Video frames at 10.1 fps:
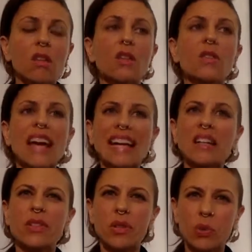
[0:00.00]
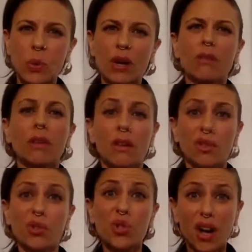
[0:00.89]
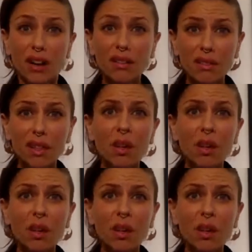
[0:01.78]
The sadness is where the inner child